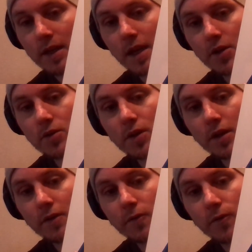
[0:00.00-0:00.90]
Now you
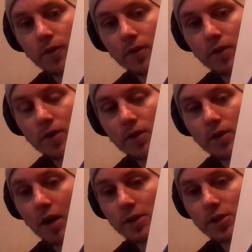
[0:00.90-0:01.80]
could have
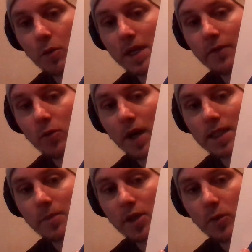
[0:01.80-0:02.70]
gone so many different
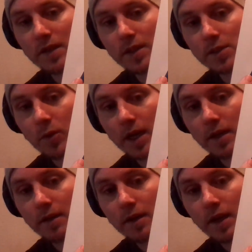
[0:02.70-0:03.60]
ways, but you went this way.